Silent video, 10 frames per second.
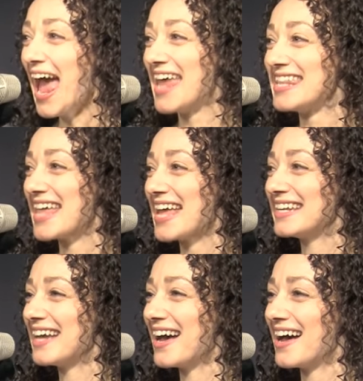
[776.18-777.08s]
And
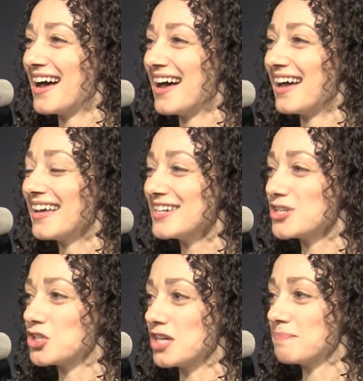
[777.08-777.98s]
then uh,
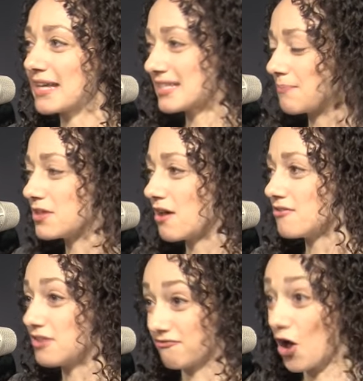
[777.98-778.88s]
she picks up
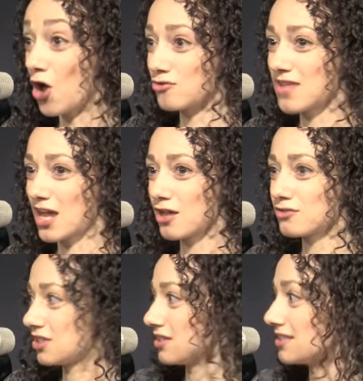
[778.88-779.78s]
the, the phone that
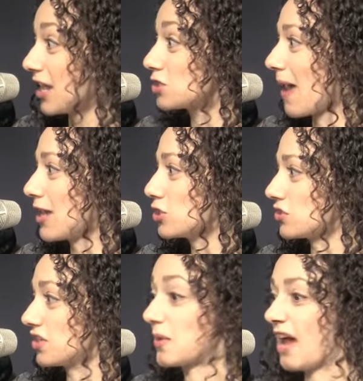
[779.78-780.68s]
goes to the stage manager
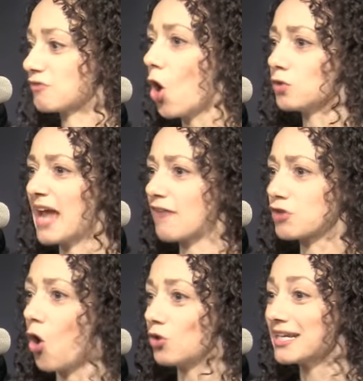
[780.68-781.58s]
and says, "We have to hold, we have
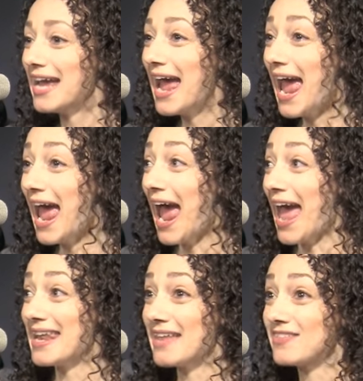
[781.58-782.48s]
to hold."
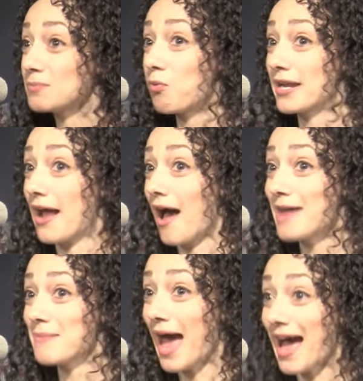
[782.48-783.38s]
And at this point,
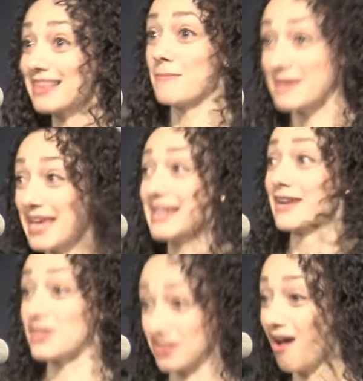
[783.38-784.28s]
I'm at the
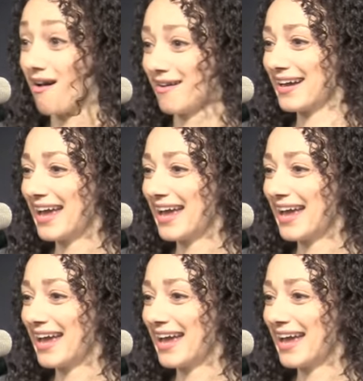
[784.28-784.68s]
beginning of the song,